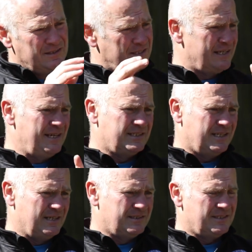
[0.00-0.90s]
to see his
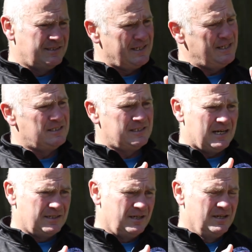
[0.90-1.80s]
kids, to see his
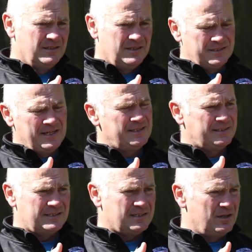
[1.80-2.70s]
dad, to see his
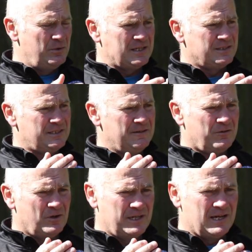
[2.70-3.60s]
sister, who he hasn't seen
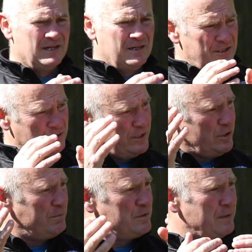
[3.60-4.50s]
for a year, just so he
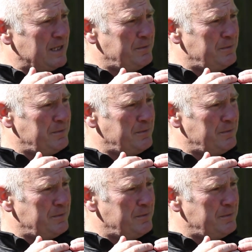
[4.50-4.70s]
comes back.